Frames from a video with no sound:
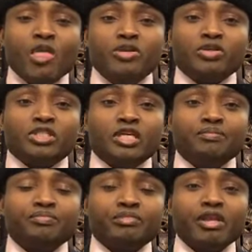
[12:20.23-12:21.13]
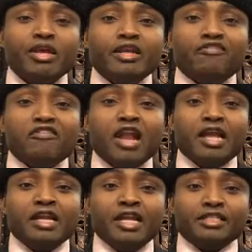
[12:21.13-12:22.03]
You see, the
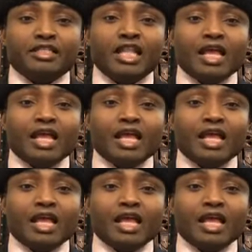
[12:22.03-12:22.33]
Fulanese,